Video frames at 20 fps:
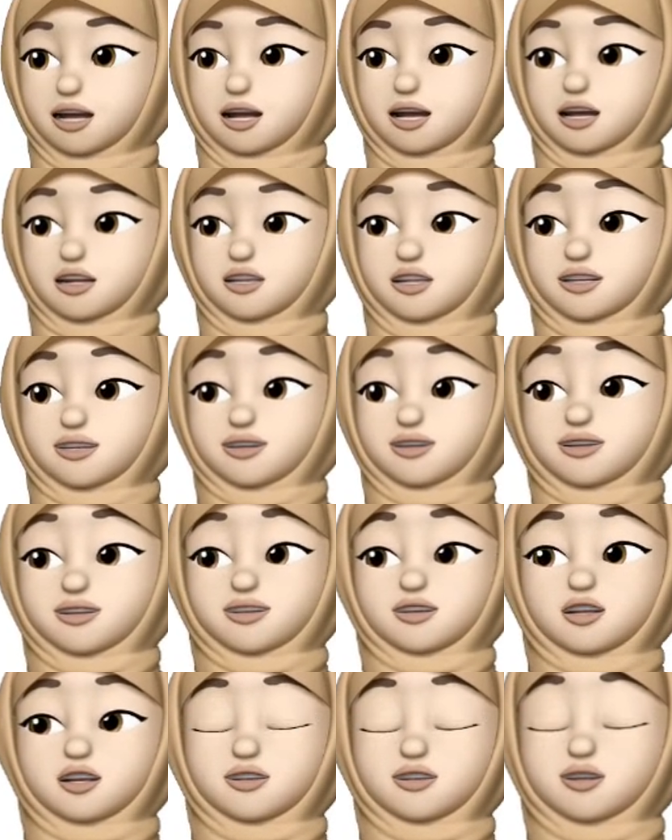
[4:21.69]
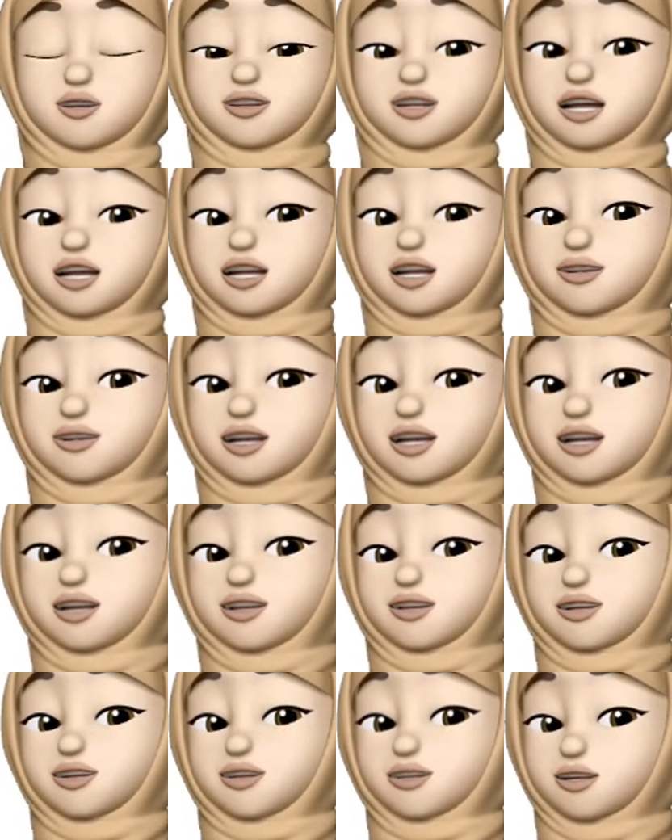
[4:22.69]
It consists of your
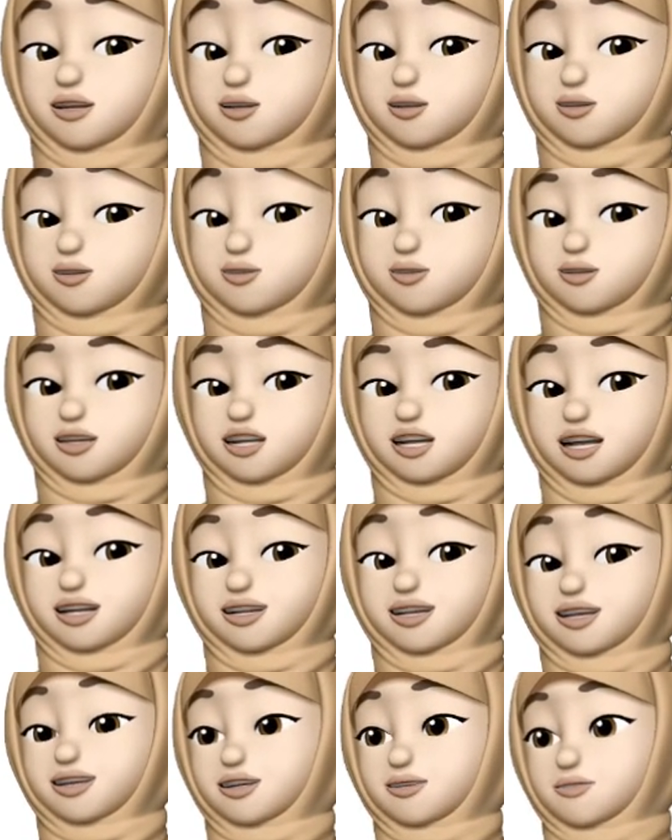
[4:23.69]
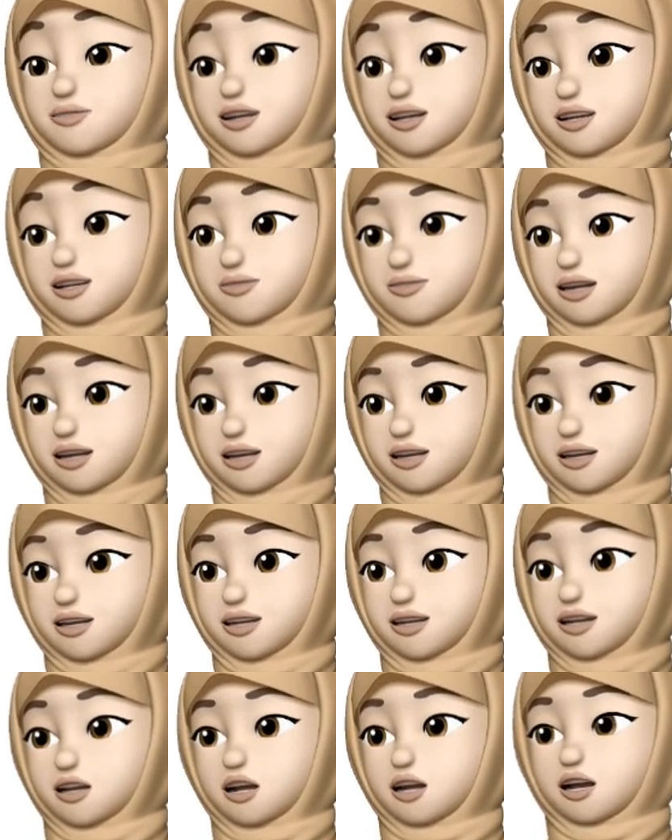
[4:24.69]
sinoatrial node, which acts as a
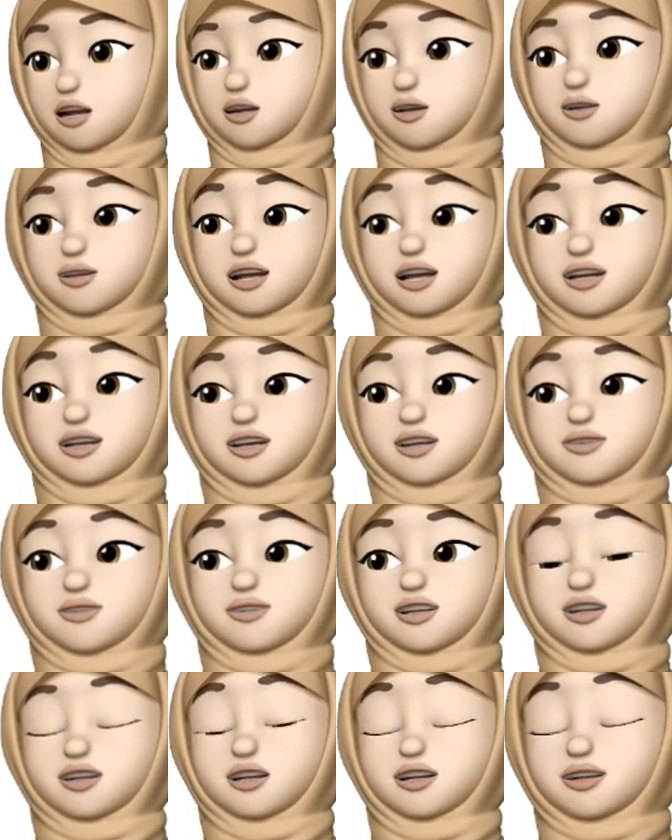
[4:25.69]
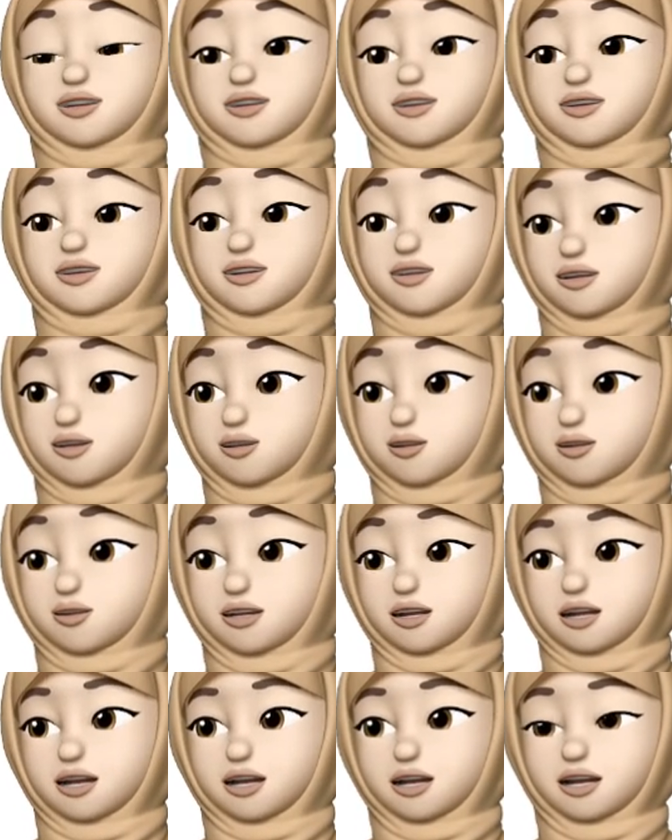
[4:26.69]
pacemaker, your atrioventricular node,
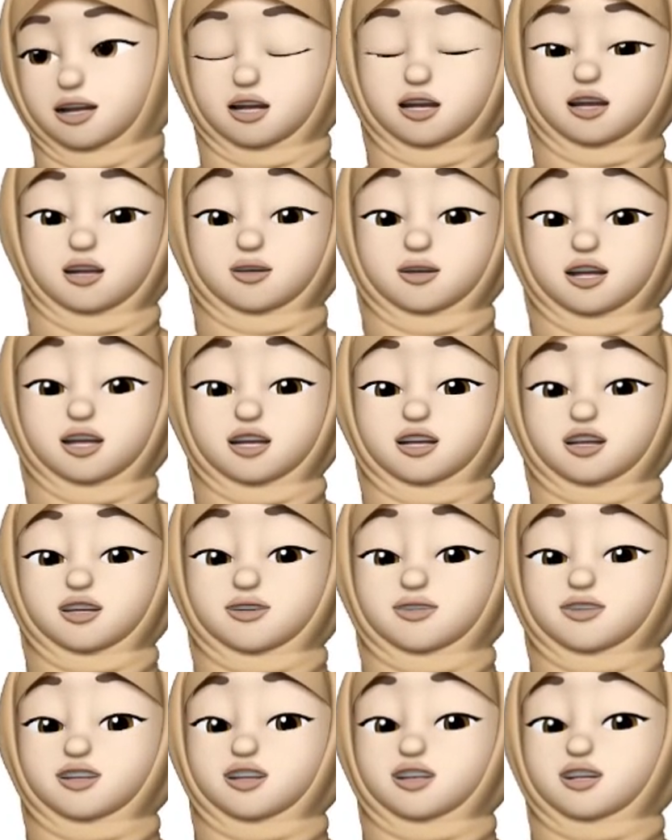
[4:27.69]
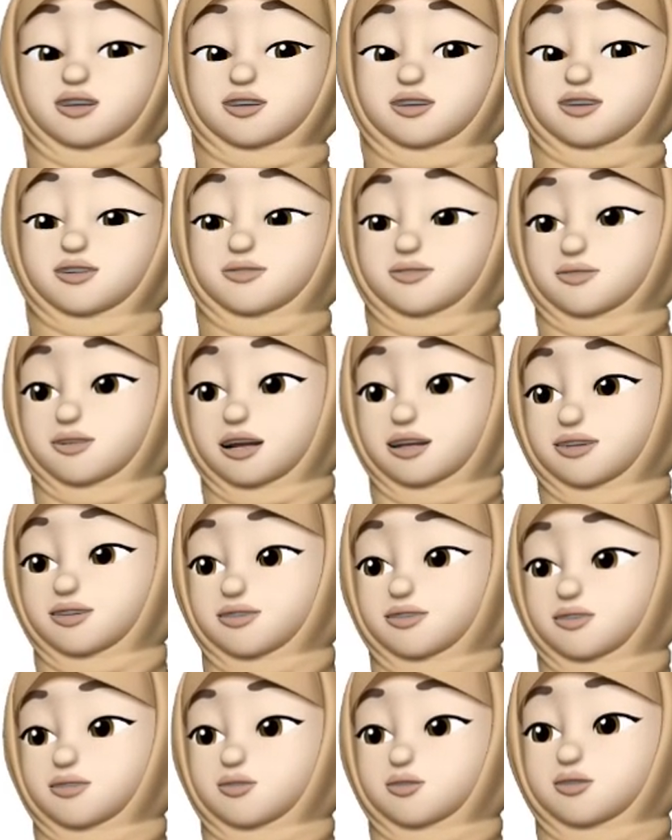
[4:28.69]
your atrioventricular
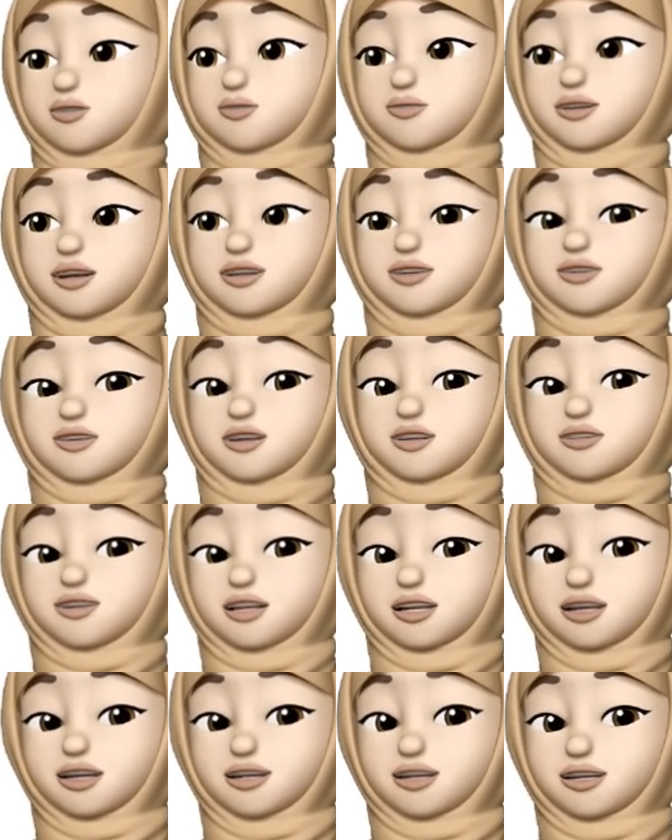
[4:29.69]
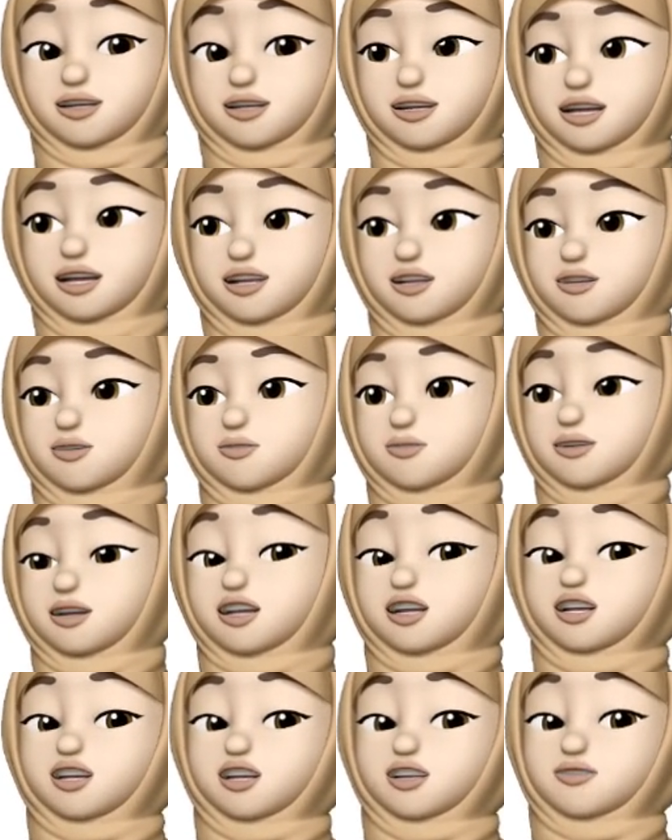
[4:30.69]
bundle or your bundle of His, and your
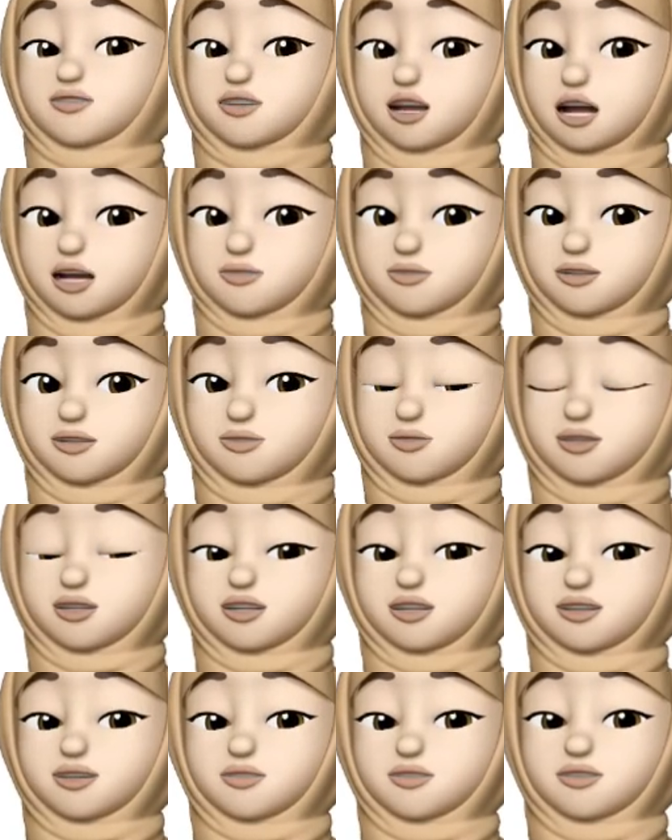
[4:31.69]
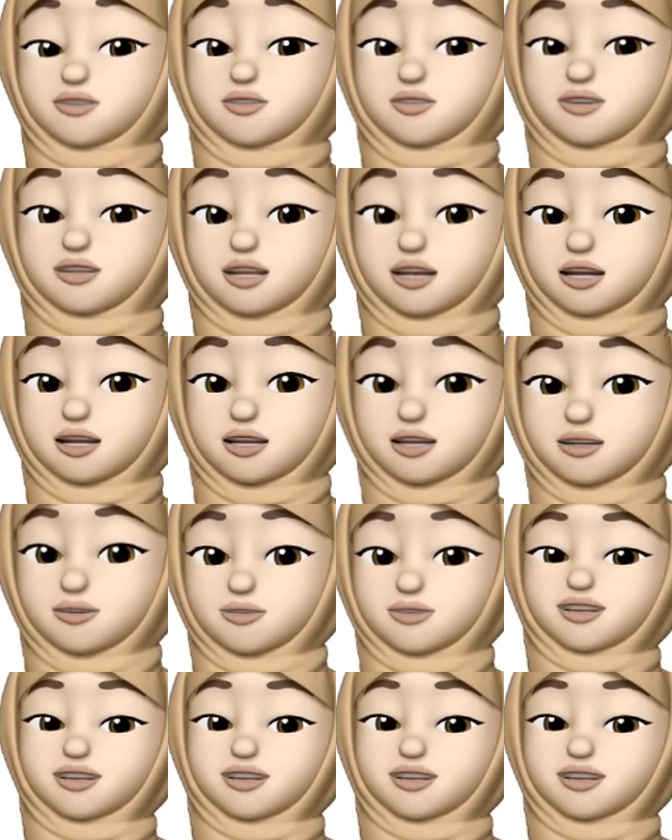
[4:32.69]
Purkinje fibers, which is the 5th thing.